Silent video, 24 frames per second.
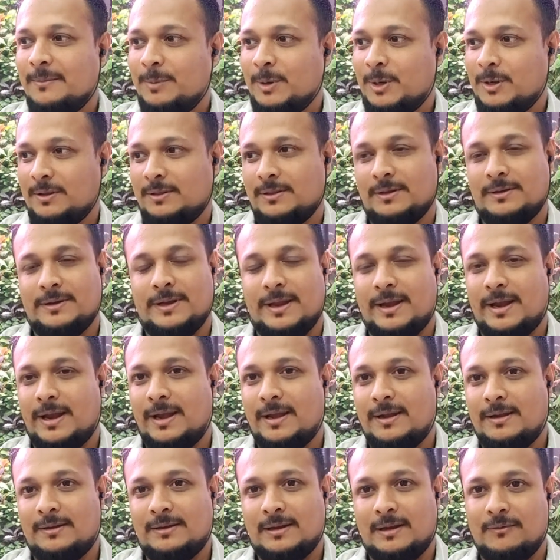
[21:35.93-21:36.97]
because
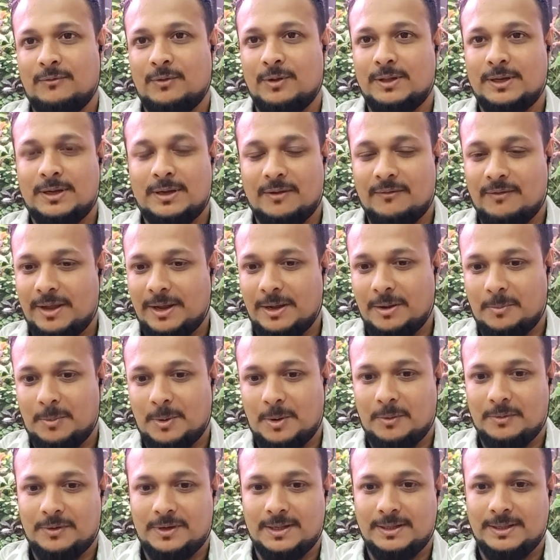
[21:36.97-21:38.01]
Nerites I wasn't aware
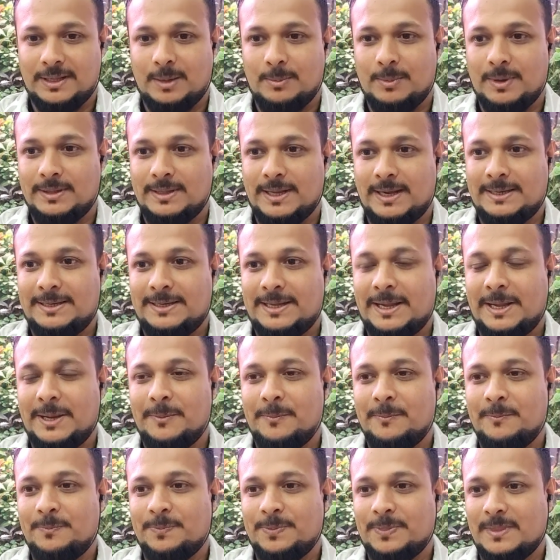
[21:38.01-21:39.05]
about them at that
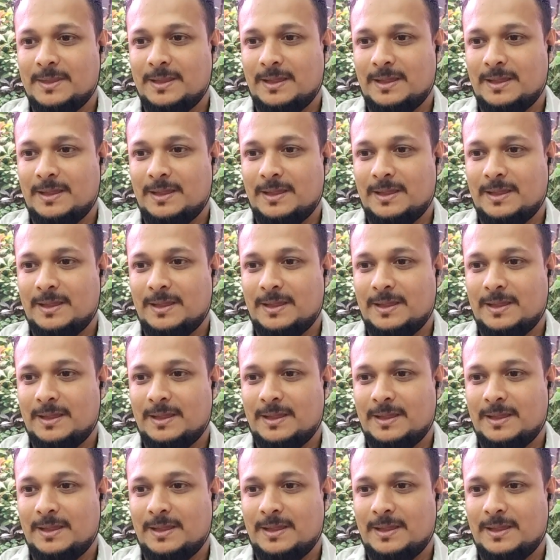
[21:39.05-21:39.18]
time,